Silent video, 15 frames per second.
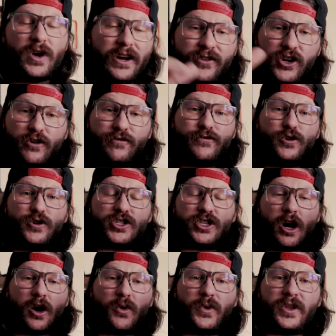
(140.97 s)
Whatever your fruits
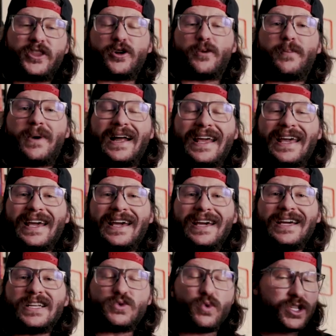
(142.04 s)
are with your money,
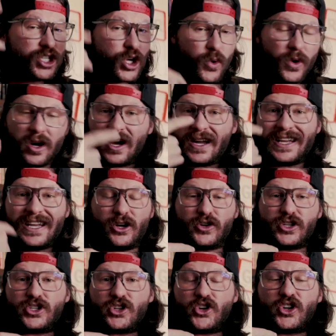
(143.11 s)
it's what's going on here
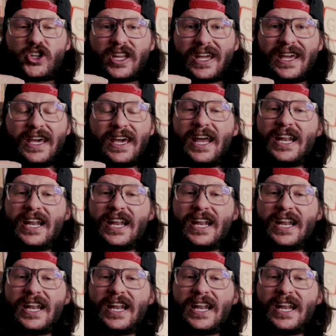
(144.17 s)
internally.